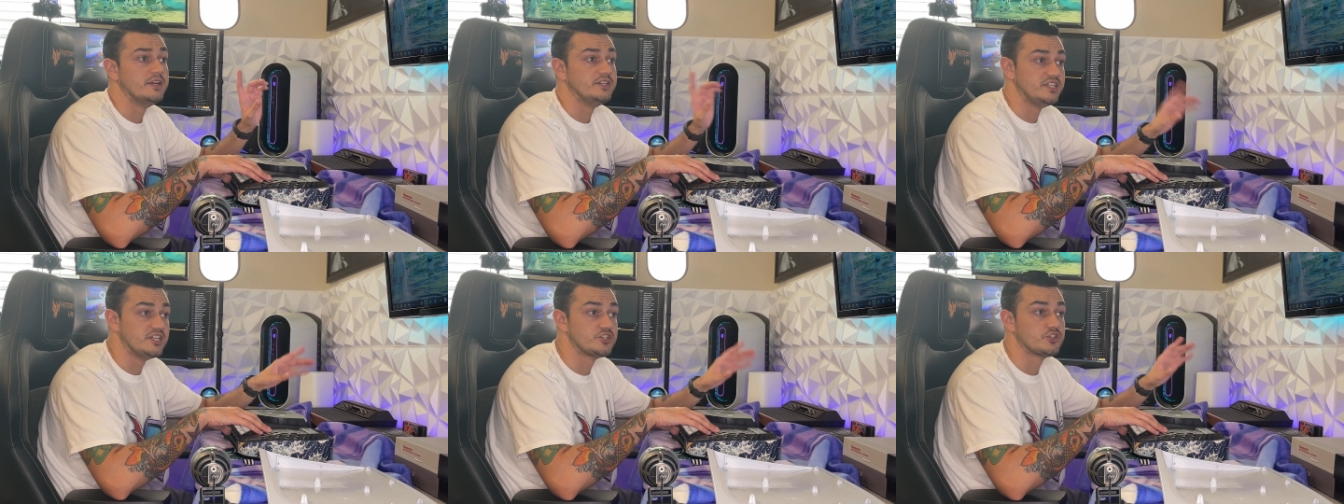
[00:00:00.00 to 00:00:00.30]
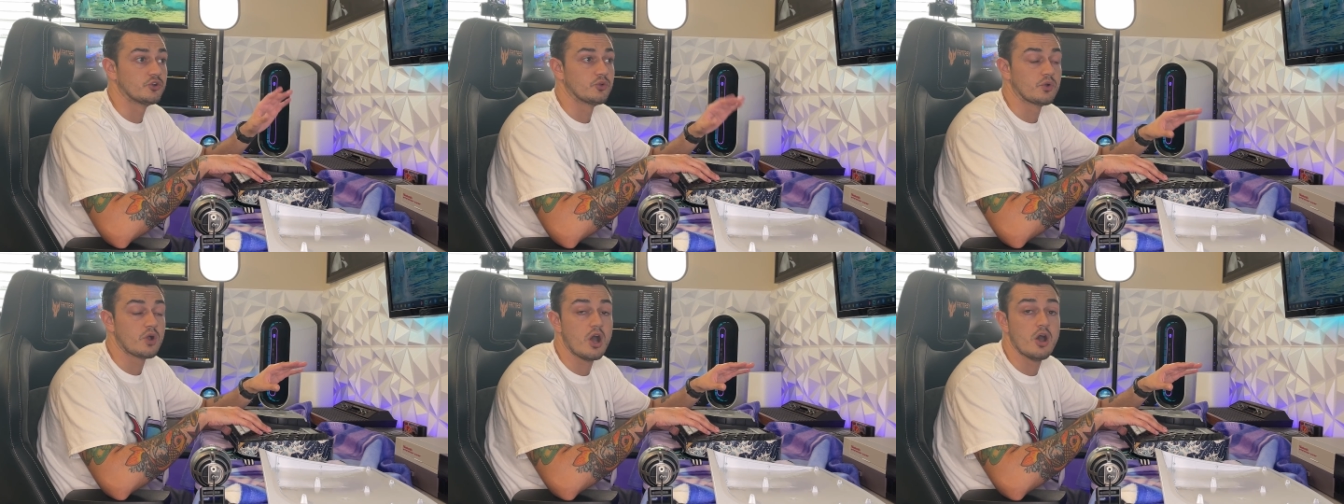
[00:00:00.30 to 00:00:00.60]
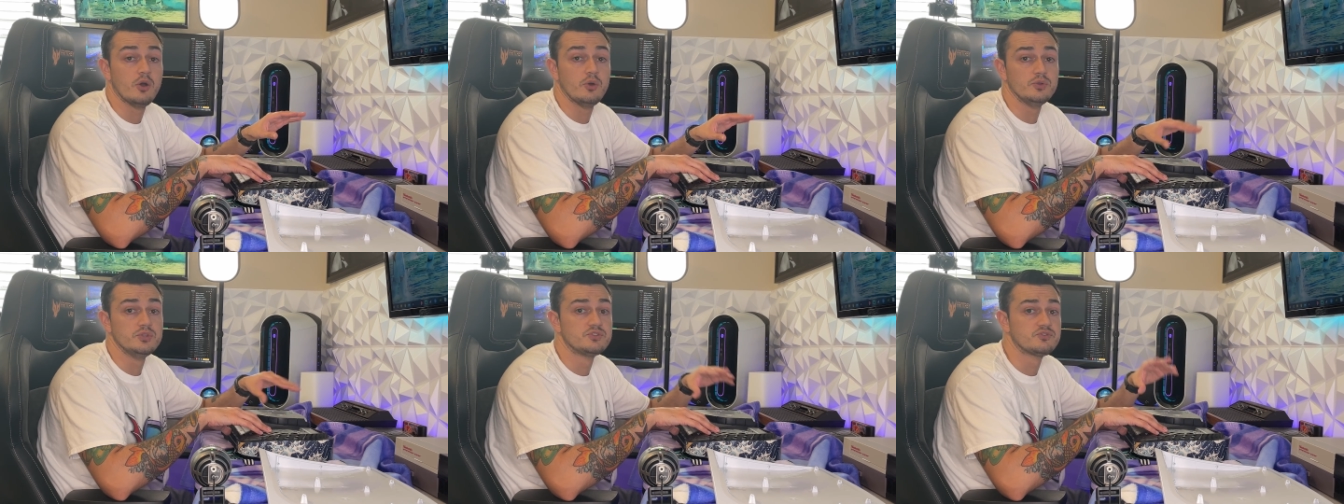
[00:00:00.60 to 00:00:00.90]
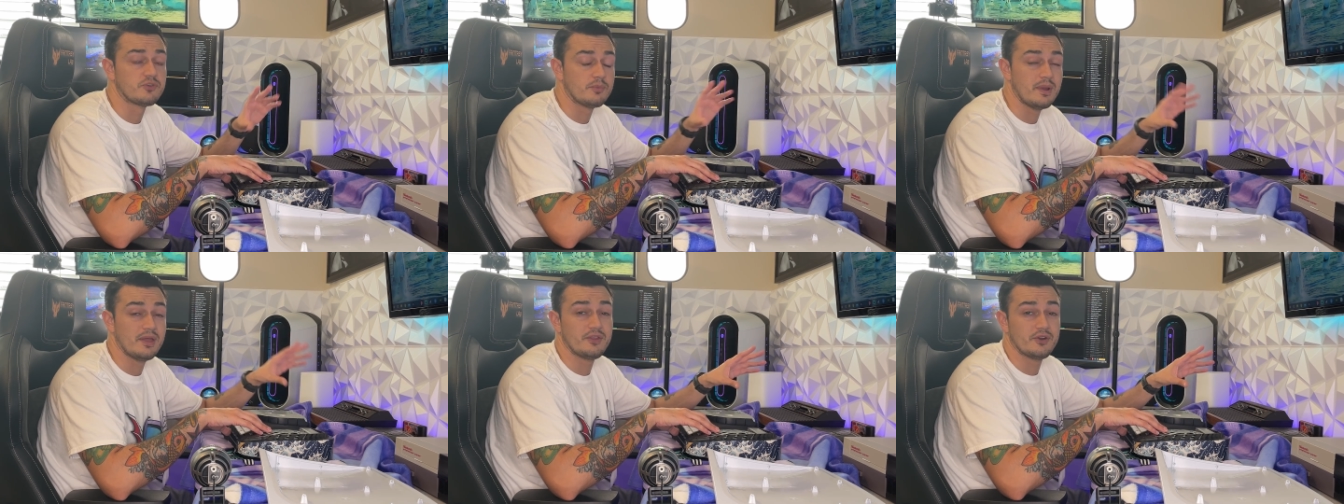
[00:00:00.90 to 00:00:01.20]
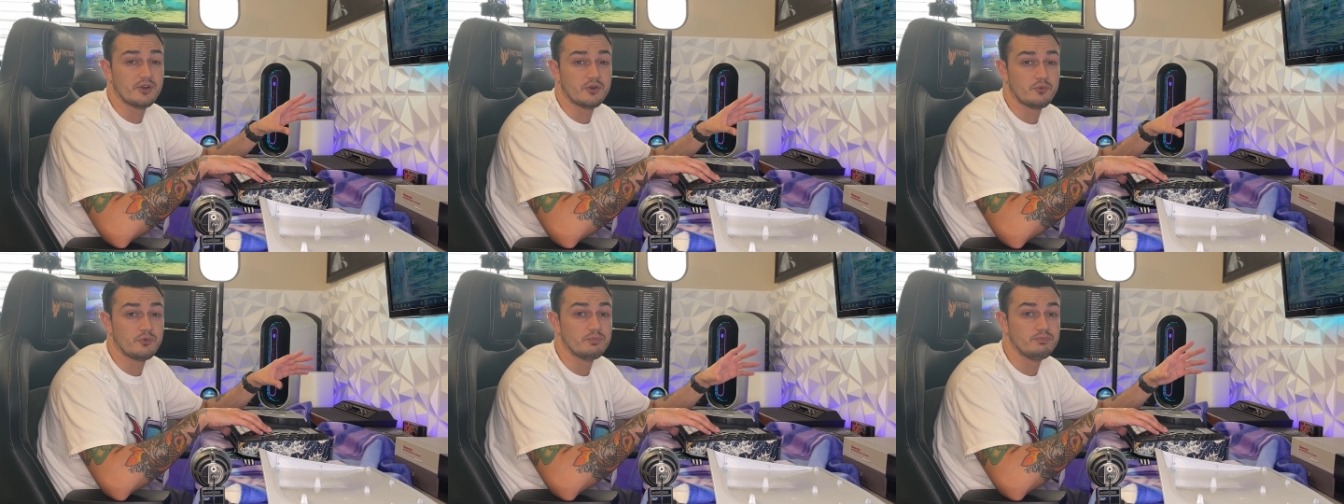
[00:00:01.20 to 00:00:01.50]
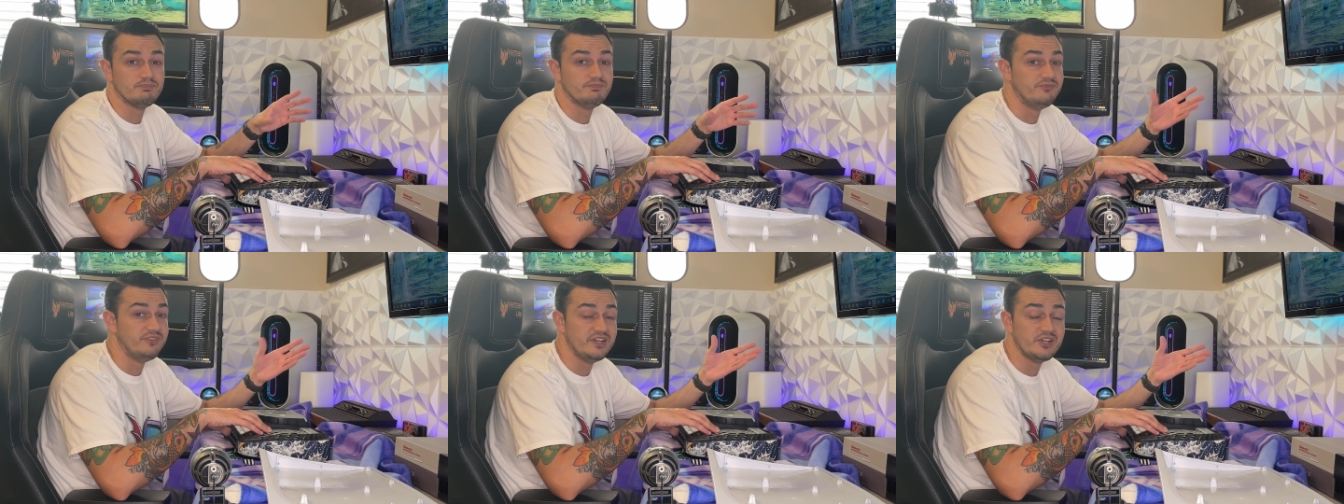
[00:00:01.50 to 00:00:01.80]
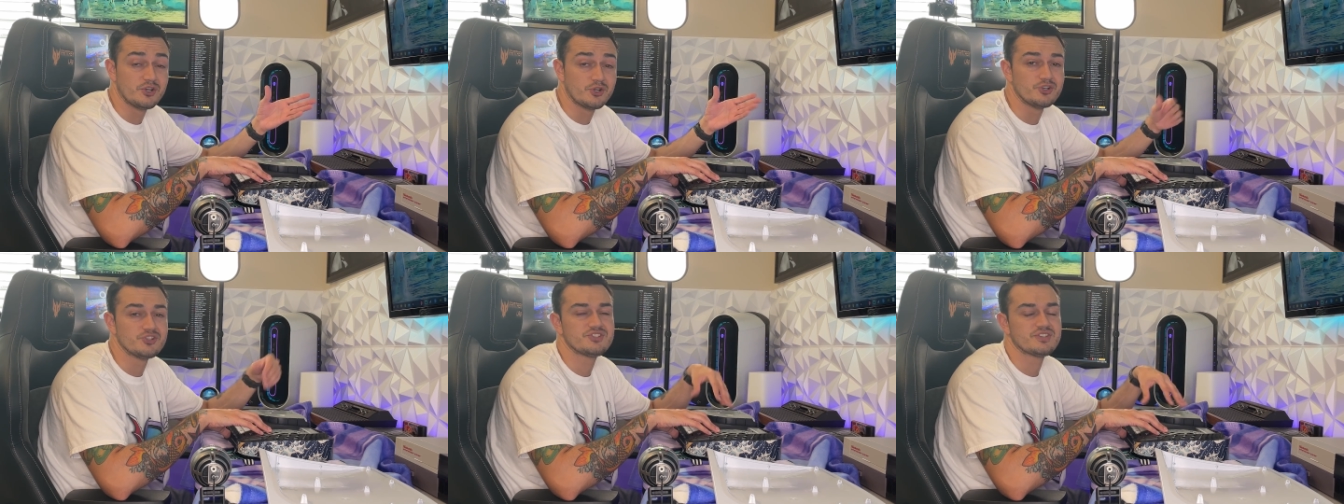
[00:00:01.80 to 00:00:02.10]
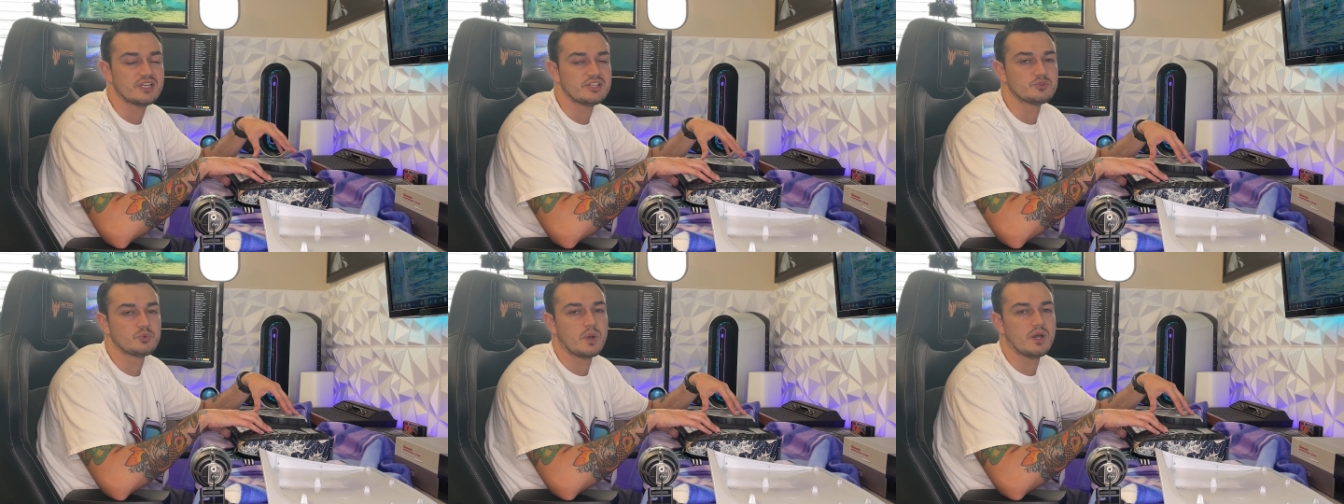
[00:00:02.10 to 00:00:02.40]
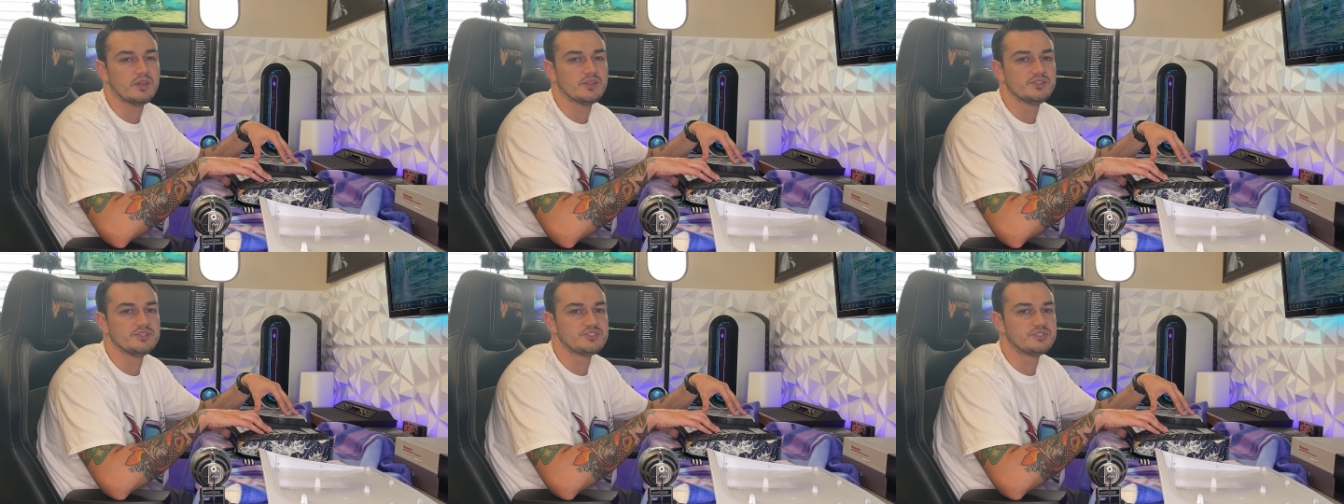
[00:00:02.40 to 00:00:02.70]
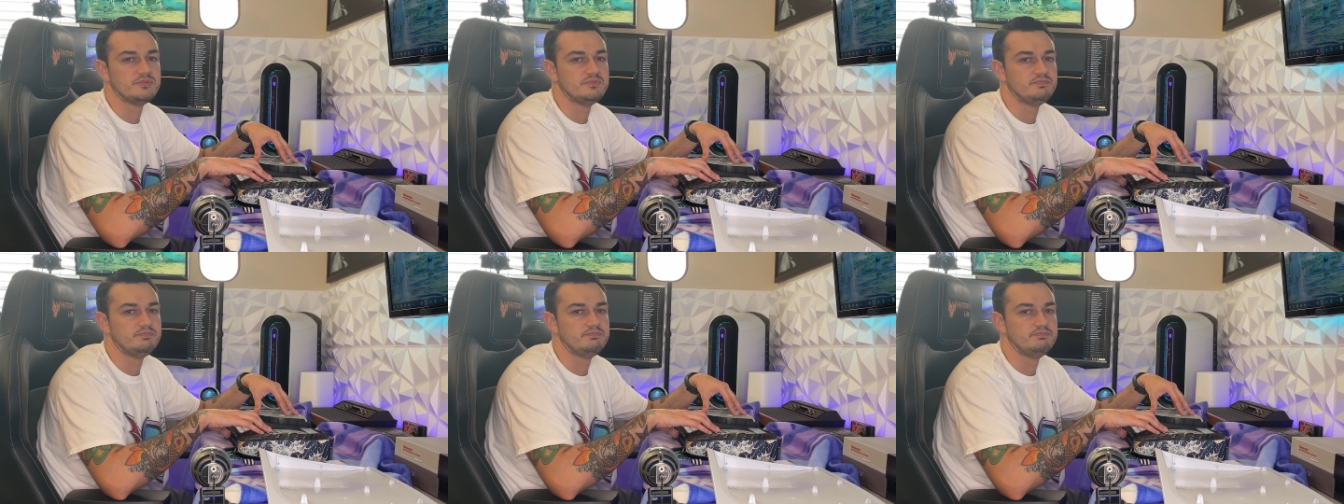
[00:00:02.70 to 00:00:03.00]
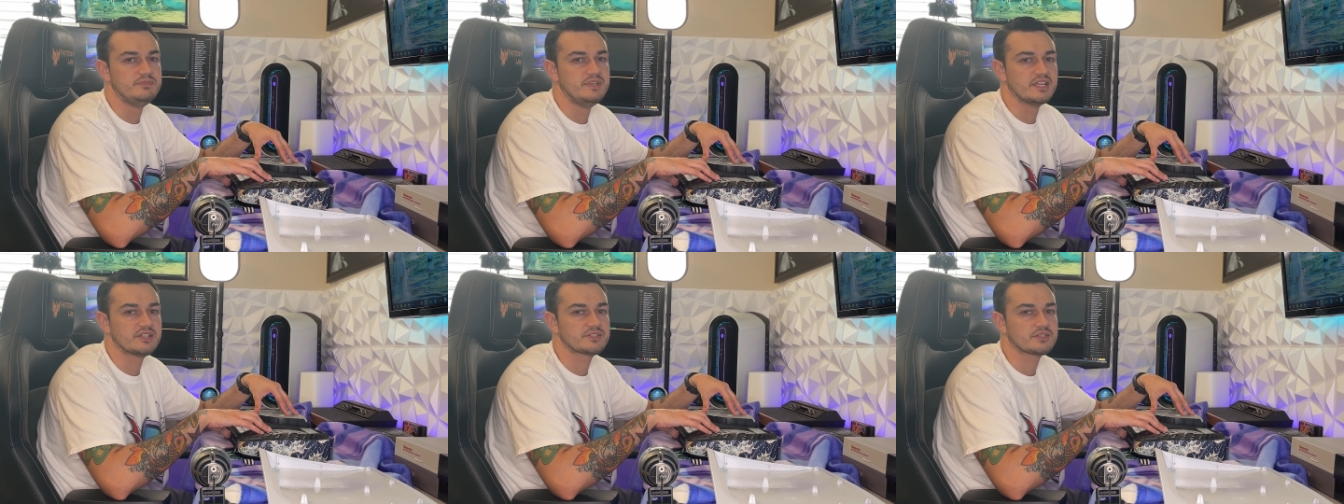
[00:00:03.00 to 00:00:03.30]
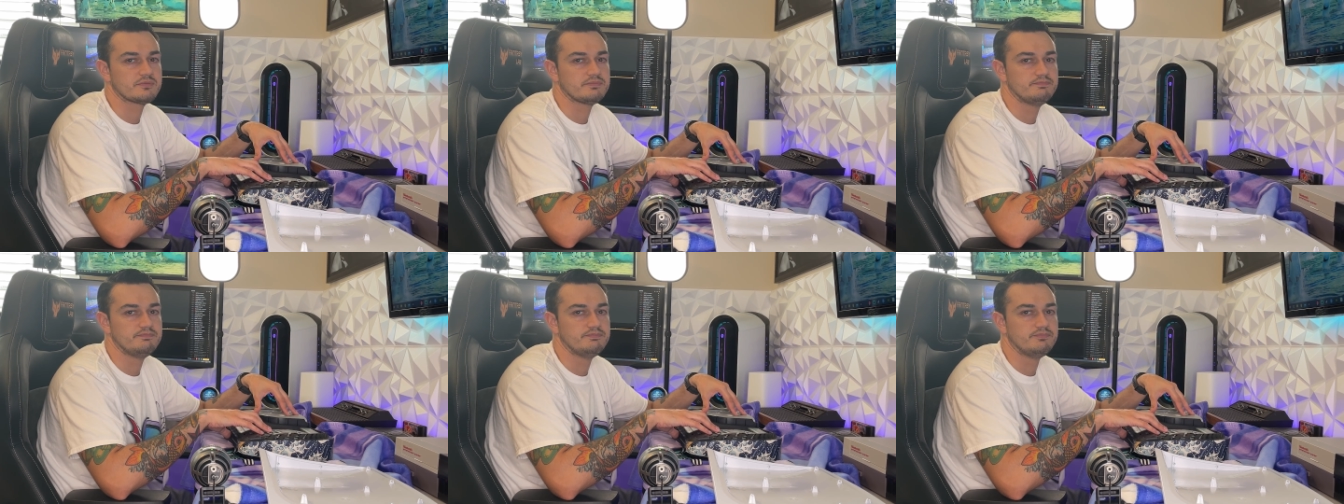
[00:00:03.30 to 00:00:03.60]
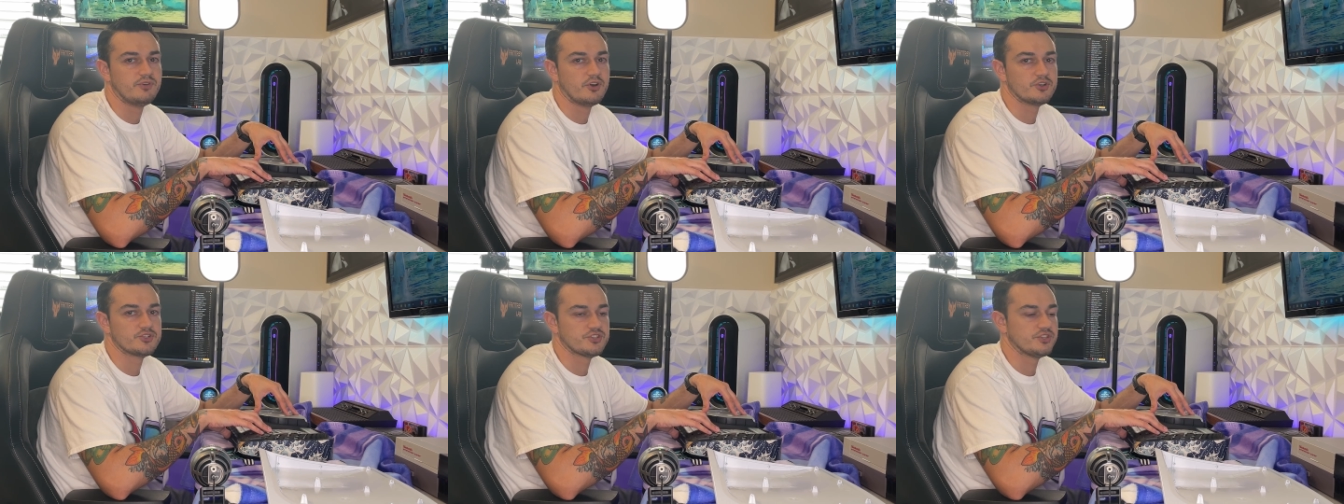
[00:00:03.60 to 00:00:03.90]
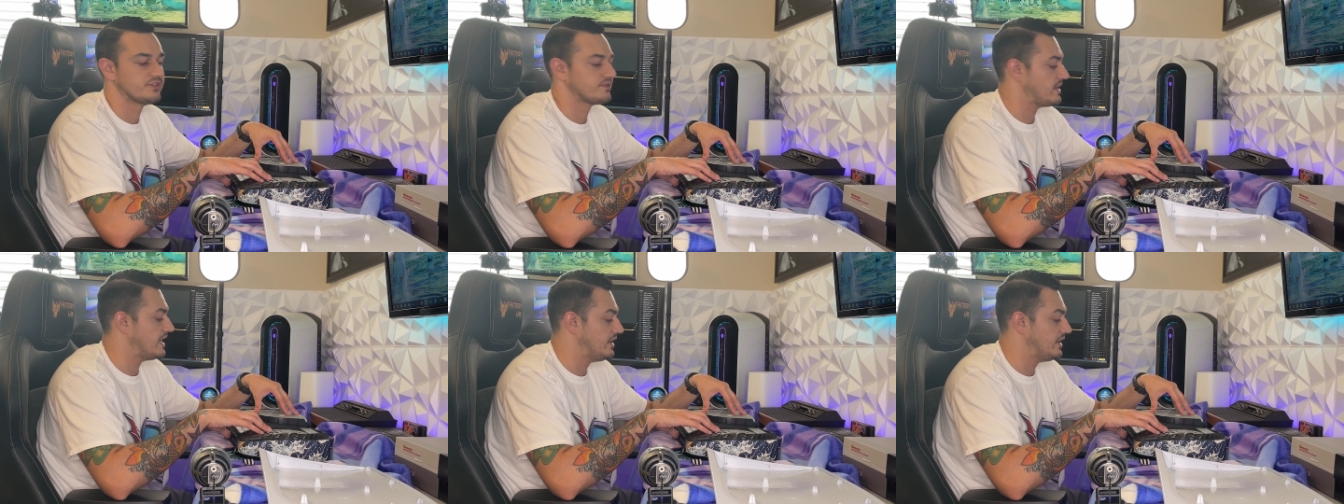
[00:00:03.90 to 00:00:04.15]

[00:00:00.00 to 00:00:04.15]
digital codes from other vendors as well as disc versions.